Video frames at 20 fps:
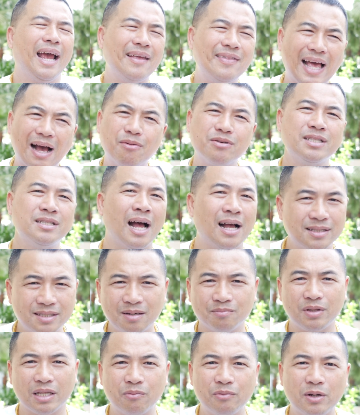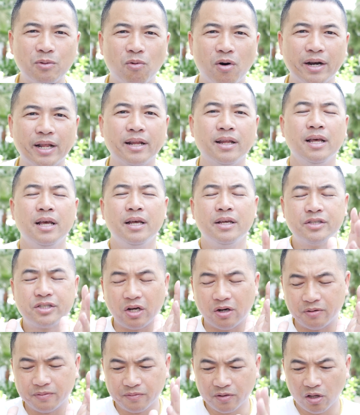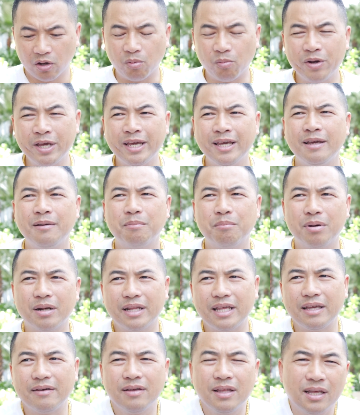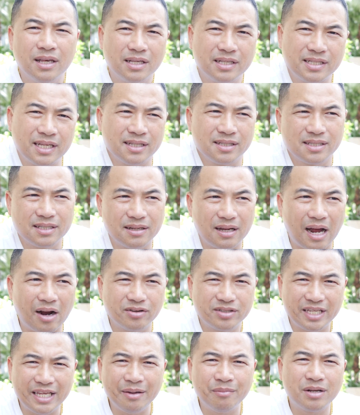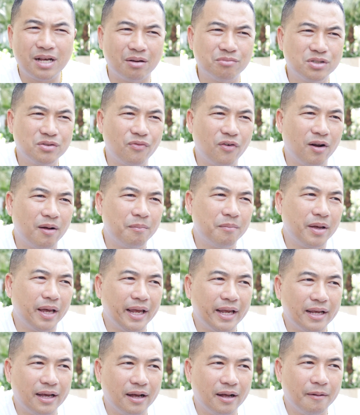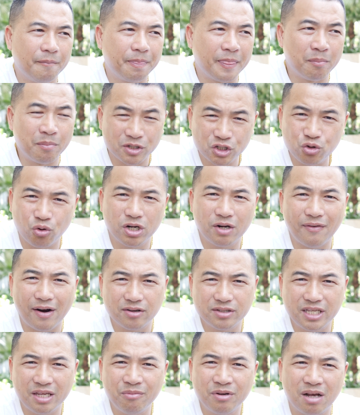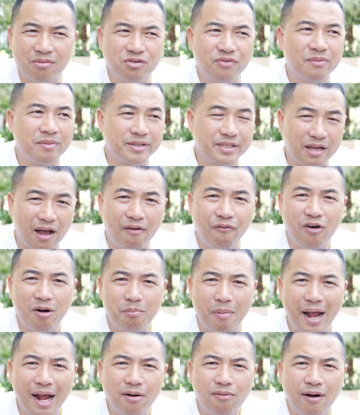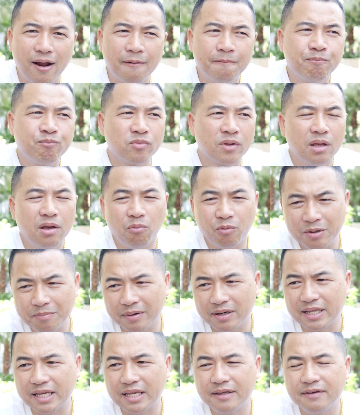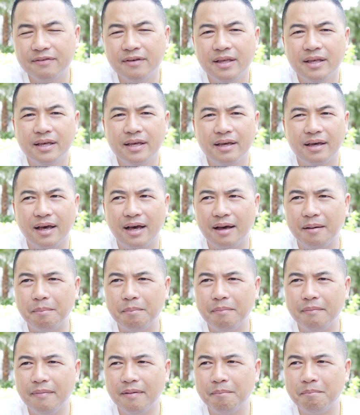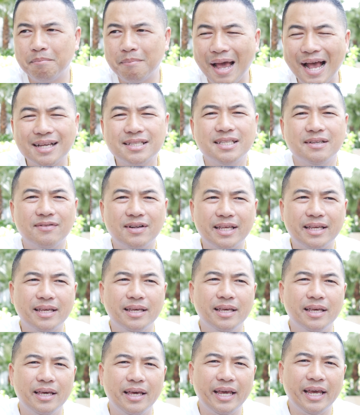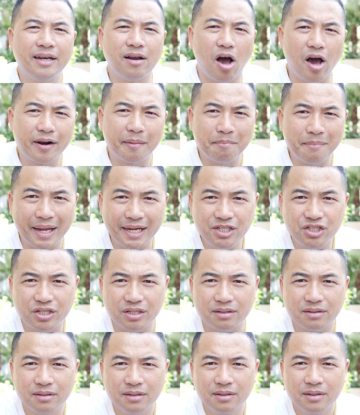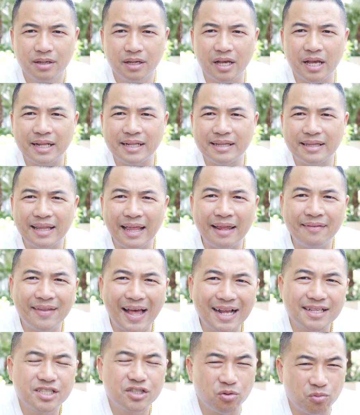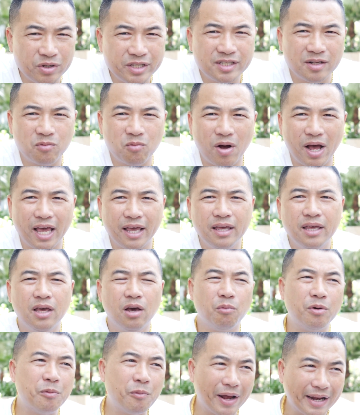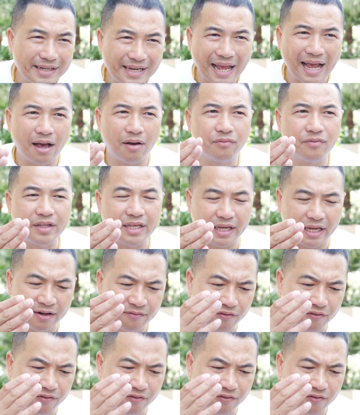and that was not something we wanted. So we believe, since our team comes from the majority of our team comes from a software background, we believe massively in automation. And then that's the reason why we went down the